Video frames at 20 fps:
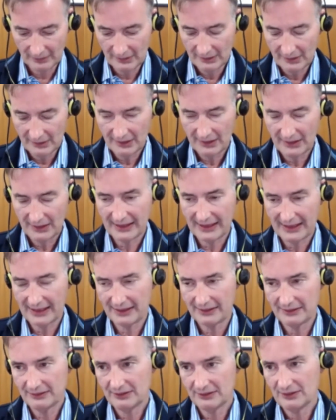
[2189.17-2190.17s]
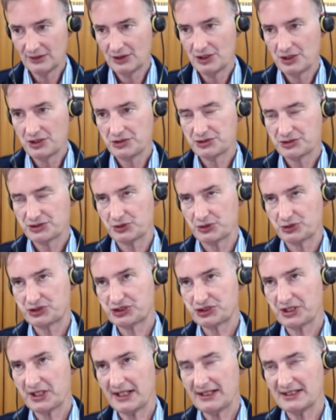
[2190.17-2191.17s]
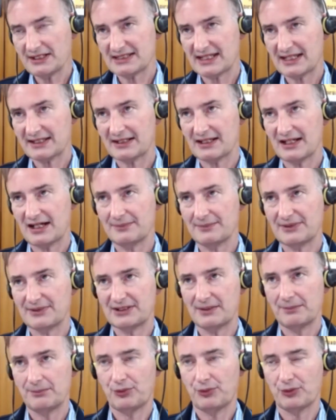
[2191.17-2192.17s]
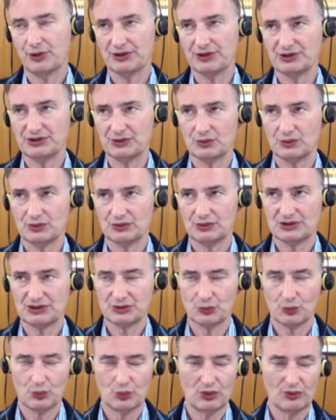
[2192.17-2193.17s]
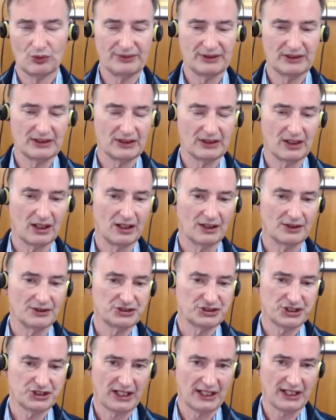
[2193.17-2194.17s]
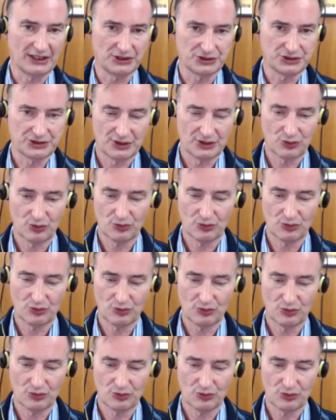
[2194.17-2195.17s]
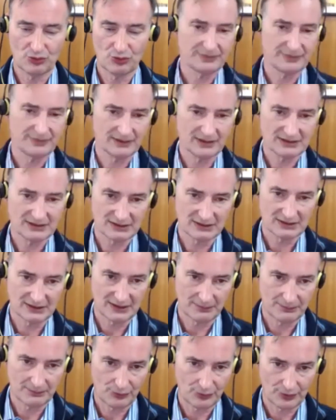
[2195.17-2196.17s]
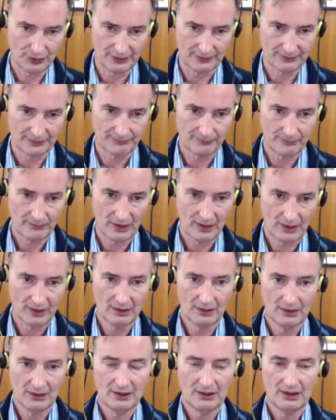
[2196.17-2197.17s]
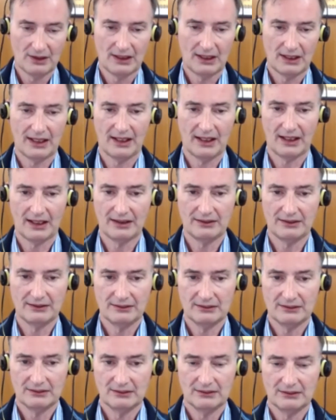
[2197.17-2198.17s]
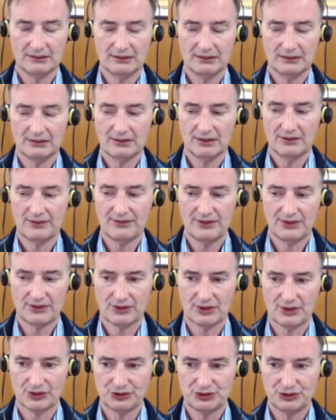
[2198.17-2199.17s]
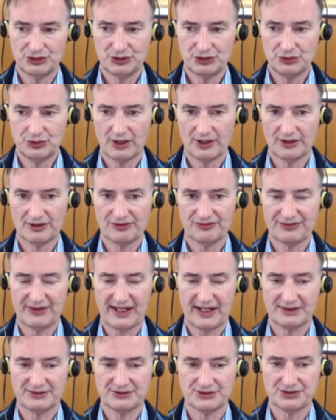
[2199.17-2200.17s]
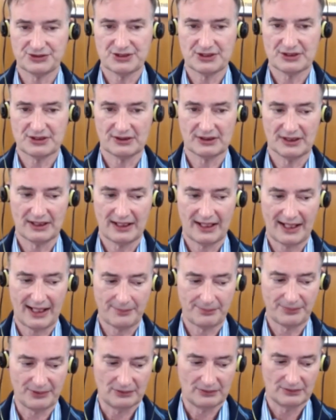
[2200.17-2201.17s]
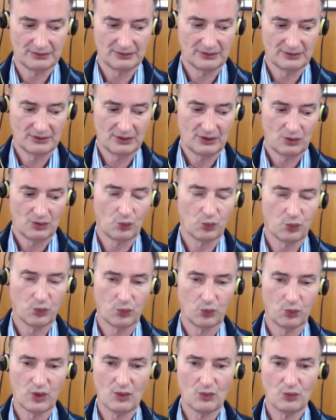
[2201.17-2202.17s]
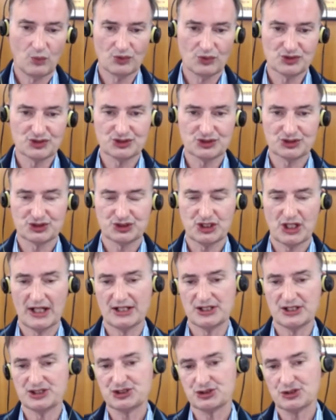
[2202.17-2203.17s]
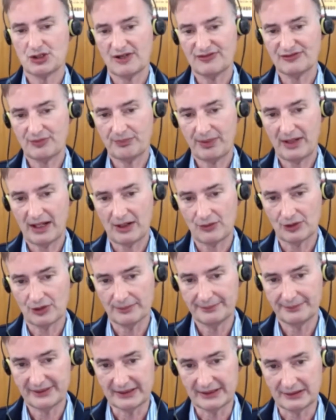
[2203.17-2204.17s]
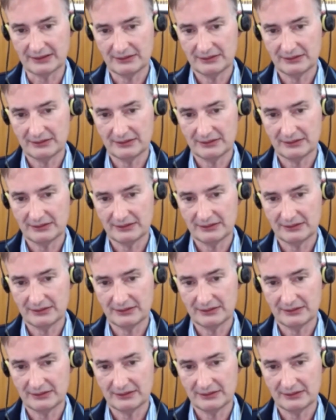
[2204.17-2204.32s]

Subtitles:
And so China's economic importance will be unchanged. It will still be tremendously important. And there are two other factors that are going to happen. What will China's soft power be?